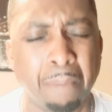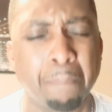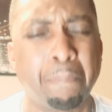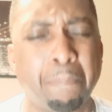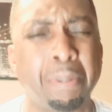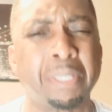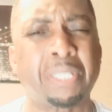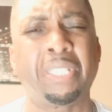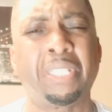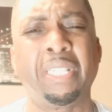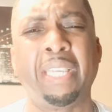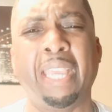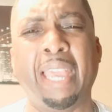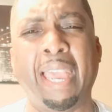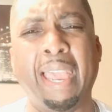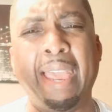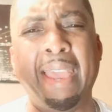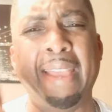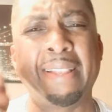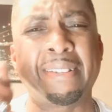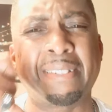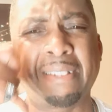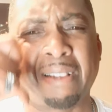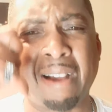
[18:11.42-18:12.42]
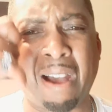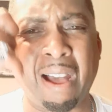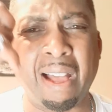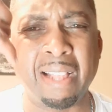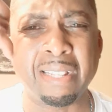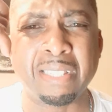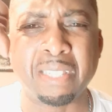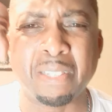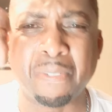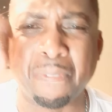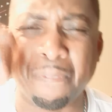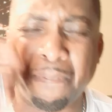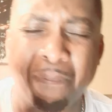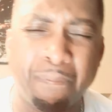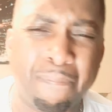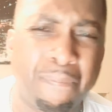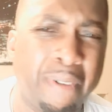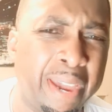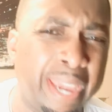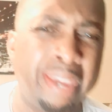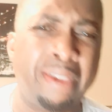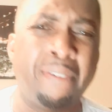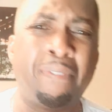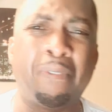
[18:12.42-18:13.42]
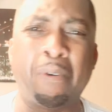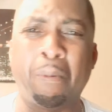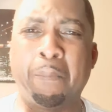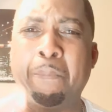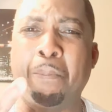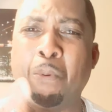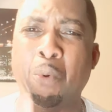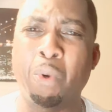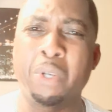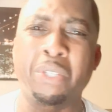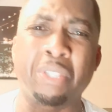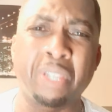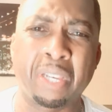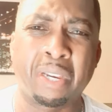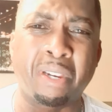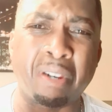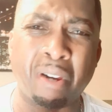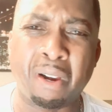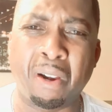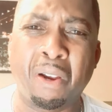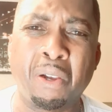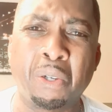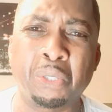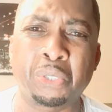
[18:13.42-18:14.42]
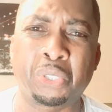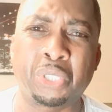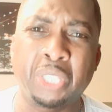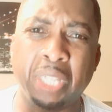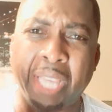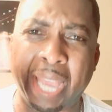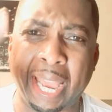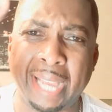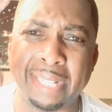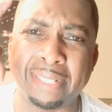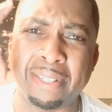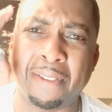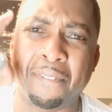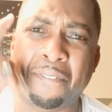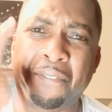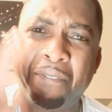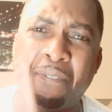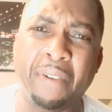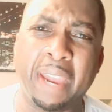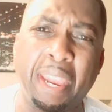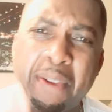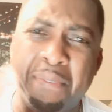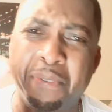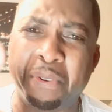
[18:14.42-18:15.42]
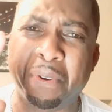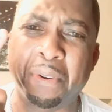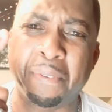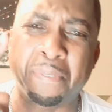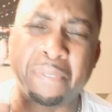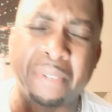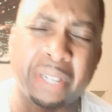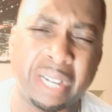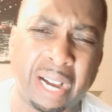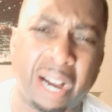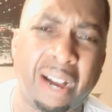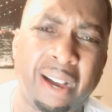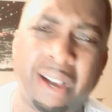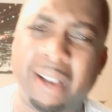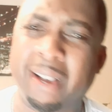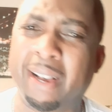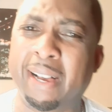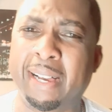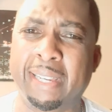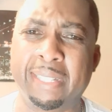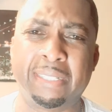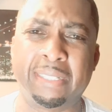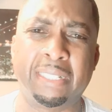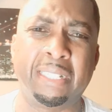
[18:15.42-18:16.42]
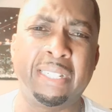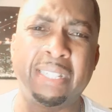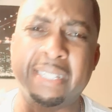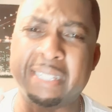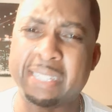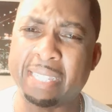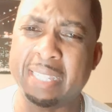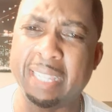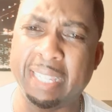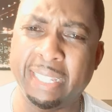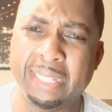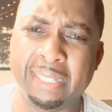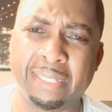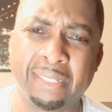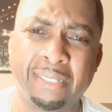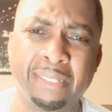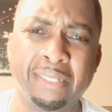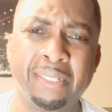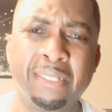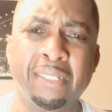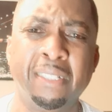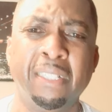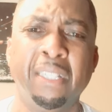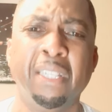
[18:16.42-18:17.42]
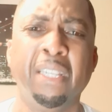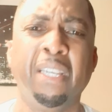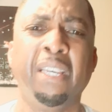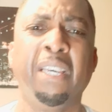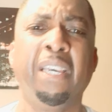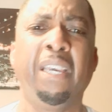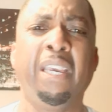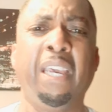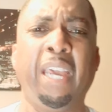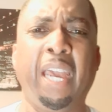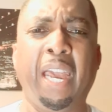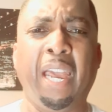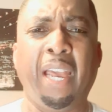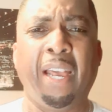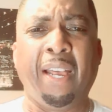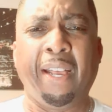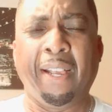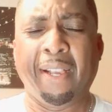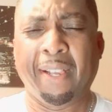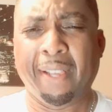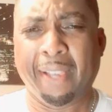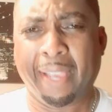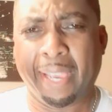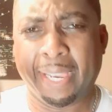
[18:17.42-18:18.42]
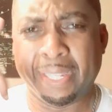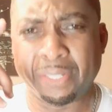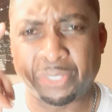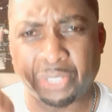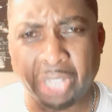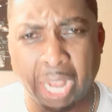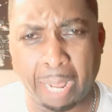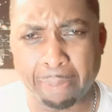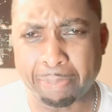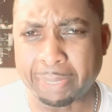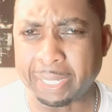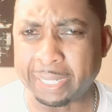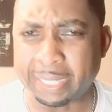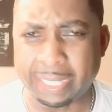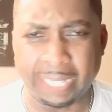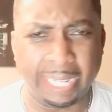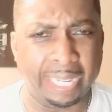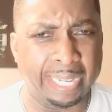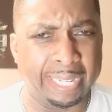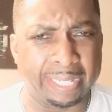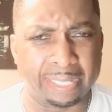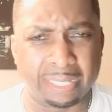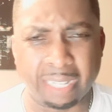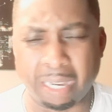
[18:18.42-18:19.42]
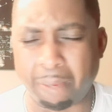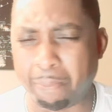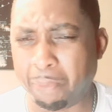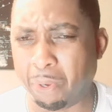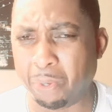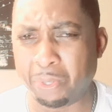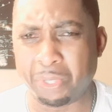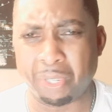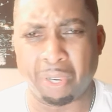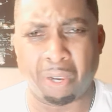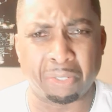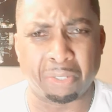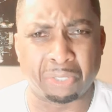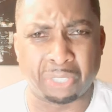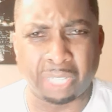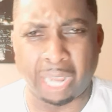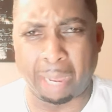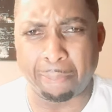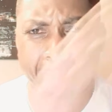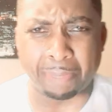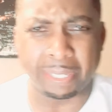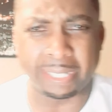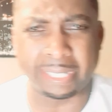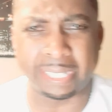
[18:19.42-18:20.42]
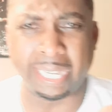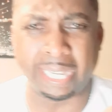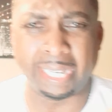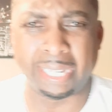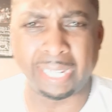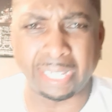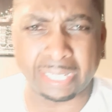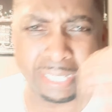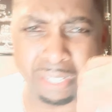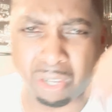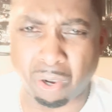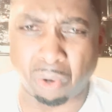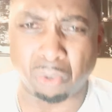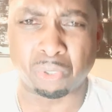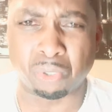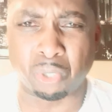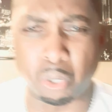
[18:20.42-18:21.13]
but she had God's favor, boys and girls. She had the favor of God. Listen. And chapter 10, come on, y'all. Chapter 10, let's go.